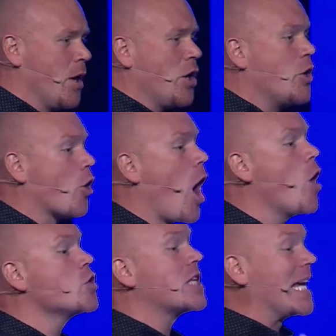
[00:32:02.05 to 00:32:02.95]
you're
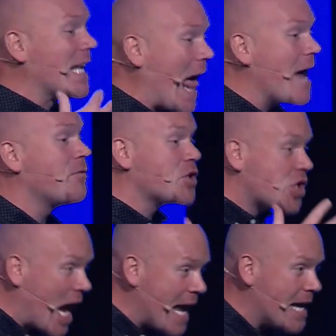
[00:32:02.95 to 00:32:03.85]
hosting life
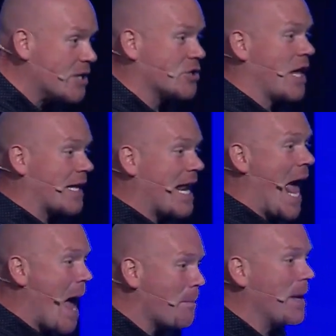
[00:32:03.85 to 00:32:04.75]
change that can
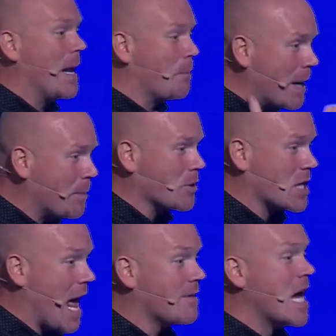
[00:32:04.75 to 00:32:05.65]
happen in people's
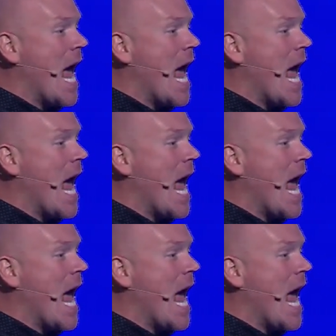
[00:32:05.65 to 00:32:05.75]
lives.